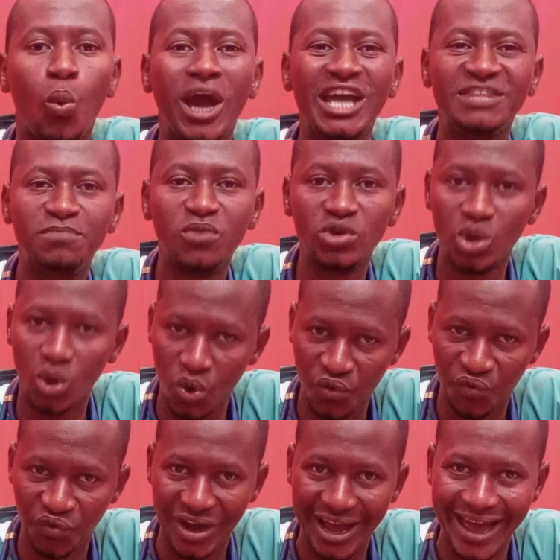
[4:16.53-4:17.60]
white body
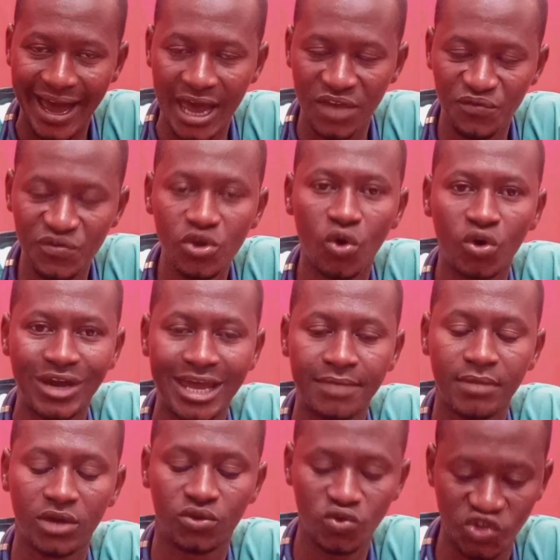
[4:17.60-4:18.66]
of IV or
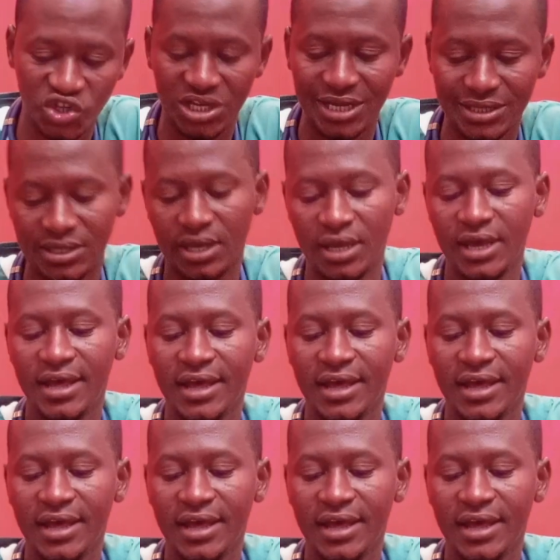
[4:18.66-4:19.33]
IM artesunate